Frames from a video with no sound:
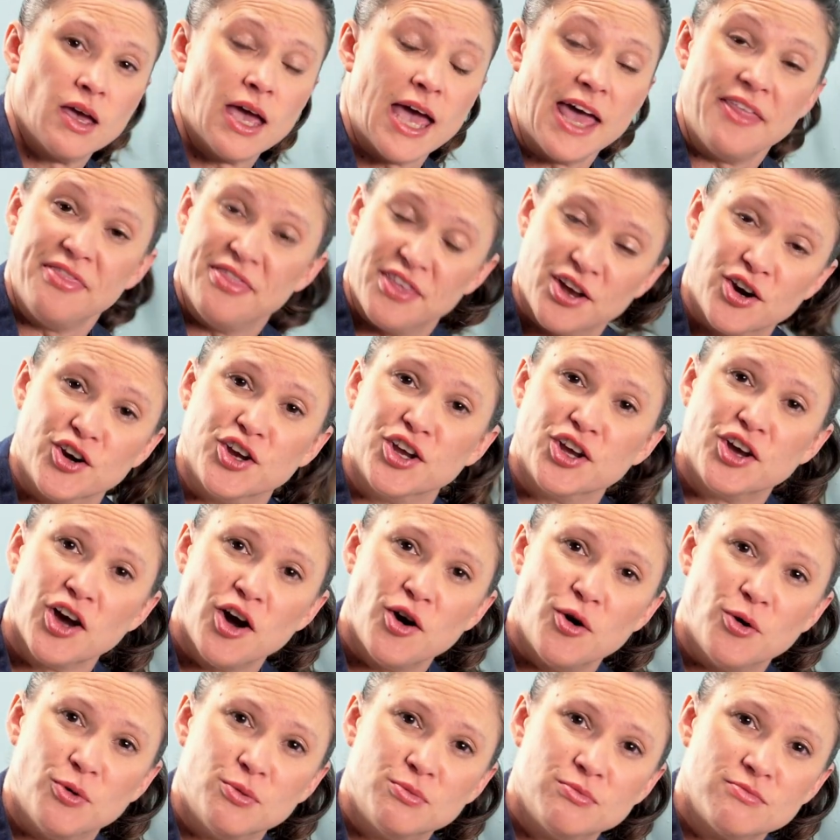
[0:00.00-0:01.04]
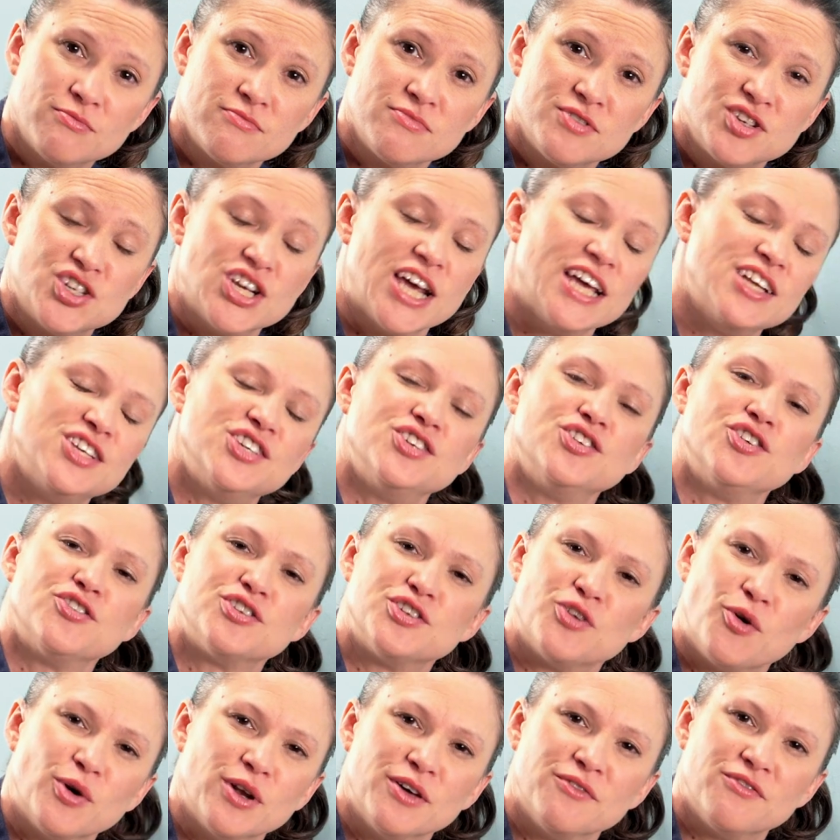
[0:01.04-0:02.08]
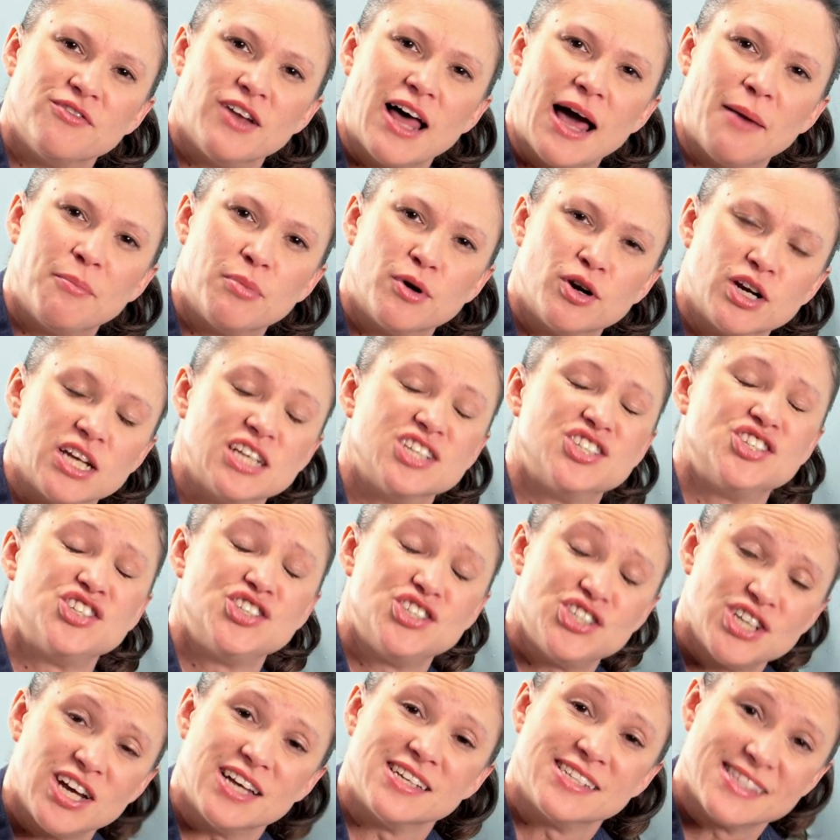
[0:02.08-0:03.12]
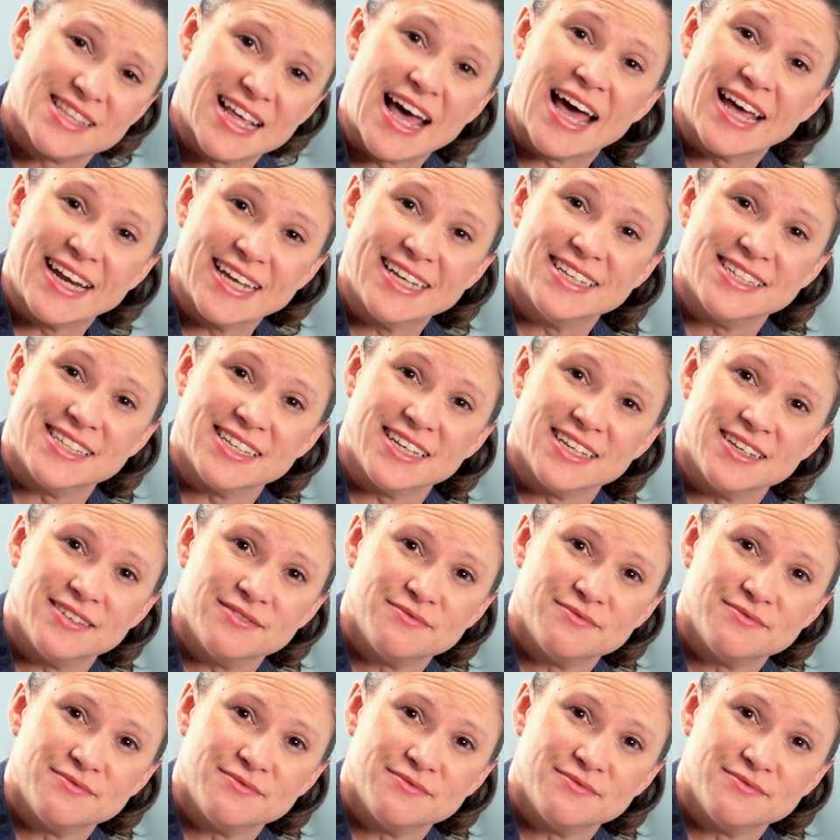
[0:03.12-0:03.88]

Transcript: And there you go. Changing your toilet flapper is just that easy.